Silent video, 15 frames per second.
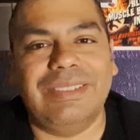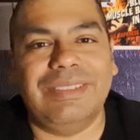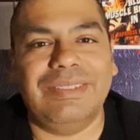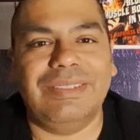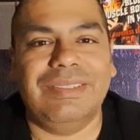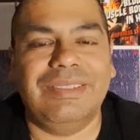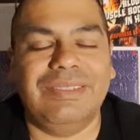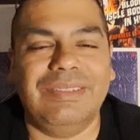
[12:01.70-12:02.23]

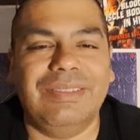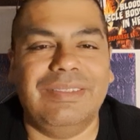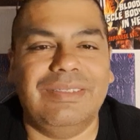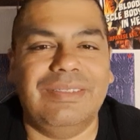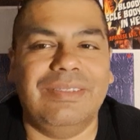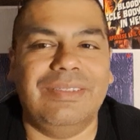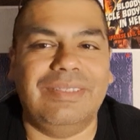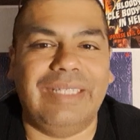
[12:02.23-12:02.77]
to
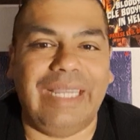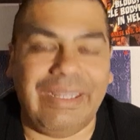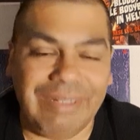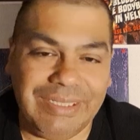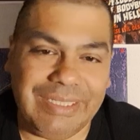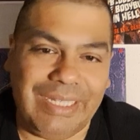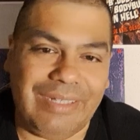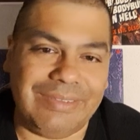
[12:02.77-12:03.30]

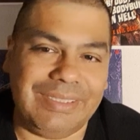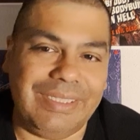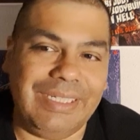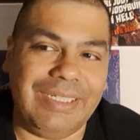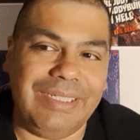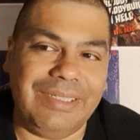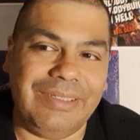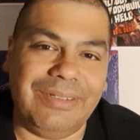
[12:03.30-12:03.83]
Larry's house and
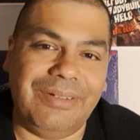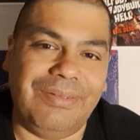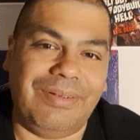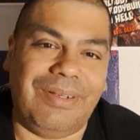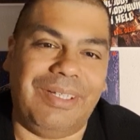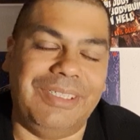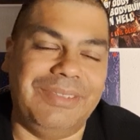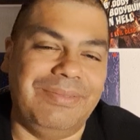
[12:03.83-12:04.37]
hid it in the
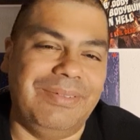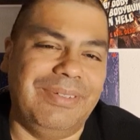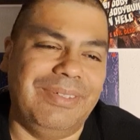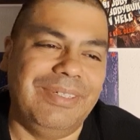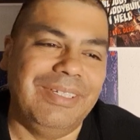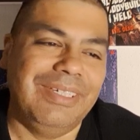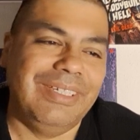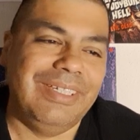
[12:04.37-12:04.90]
garage
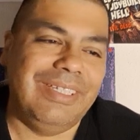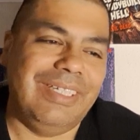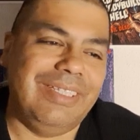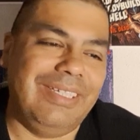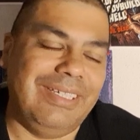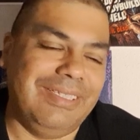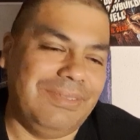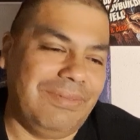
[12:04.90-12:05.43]
where they
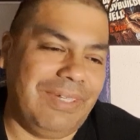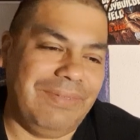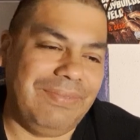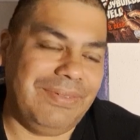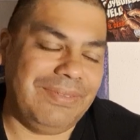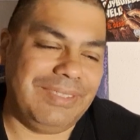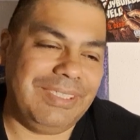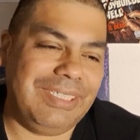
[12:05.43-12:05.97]
think his wife
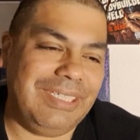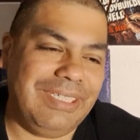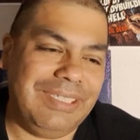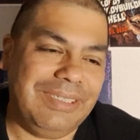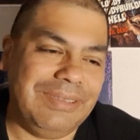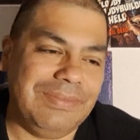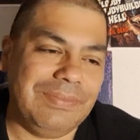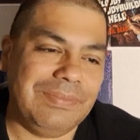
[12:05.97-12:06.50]
won't see
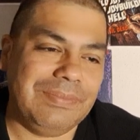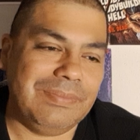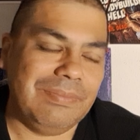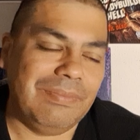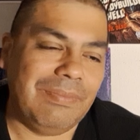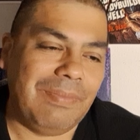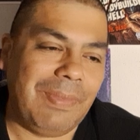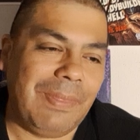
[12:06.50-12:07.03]
it
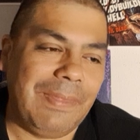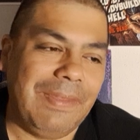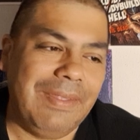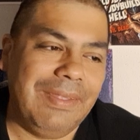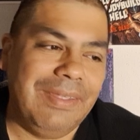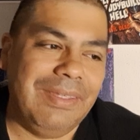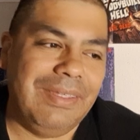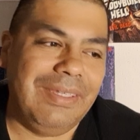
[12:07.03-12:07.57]

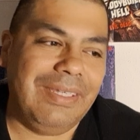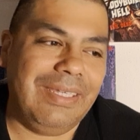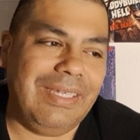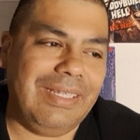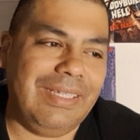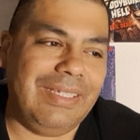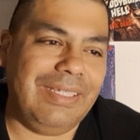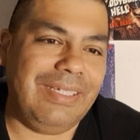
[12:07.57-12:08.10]

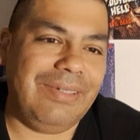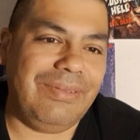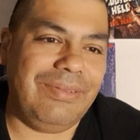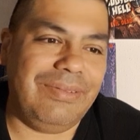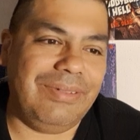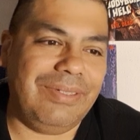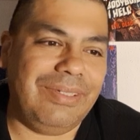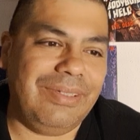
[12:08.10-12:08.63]
and then he
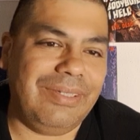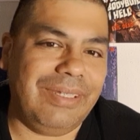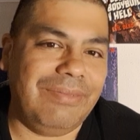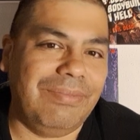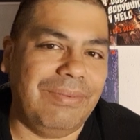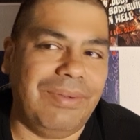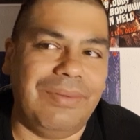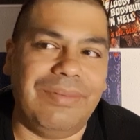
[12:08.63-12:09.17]
he like
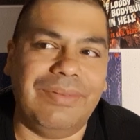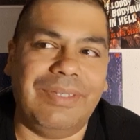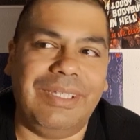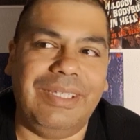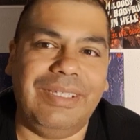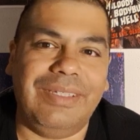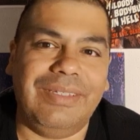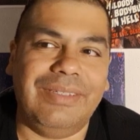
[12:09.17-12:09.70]
wrote
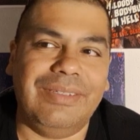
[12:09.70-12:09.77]
like